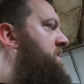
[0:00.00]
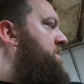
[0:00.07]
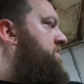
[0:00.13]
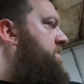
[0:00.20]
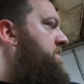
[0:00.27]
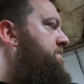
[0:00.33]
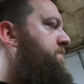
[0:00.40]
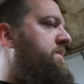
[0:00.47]
I
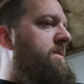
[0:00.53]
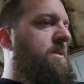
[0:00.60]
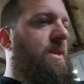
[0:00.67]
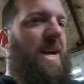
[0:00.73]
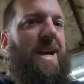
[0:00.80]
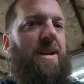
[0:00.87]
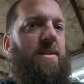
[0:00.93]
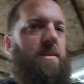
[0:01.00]
want to put
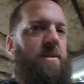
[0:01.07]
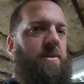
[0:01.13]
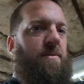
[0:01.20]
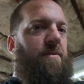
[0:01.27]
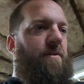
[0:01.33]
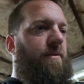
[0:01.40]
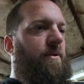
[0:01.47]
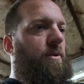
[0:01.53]
that on the
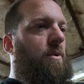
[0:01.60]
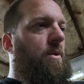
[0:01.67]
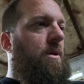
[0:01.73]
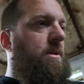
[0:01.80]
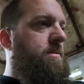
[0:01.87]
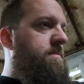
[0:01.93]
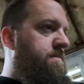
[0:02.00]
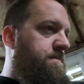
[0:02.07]

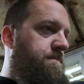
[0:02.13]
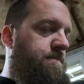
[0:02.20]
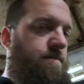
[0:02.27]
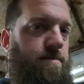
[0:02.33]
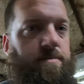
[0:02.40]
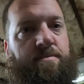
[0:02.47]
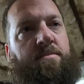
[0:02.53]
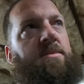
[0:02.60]
floor
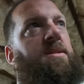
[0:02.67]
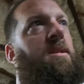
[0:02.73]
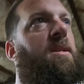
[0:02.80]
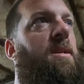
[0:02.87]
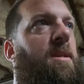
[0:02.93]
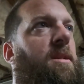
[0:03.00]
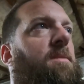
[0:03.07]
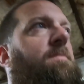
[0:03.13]

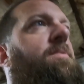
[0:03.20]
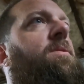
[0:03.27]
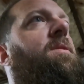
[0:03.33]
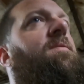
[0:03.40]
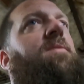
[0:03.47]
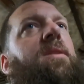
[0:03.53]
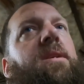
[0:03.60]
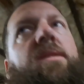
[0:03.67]
and then put
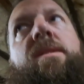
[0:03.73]
everything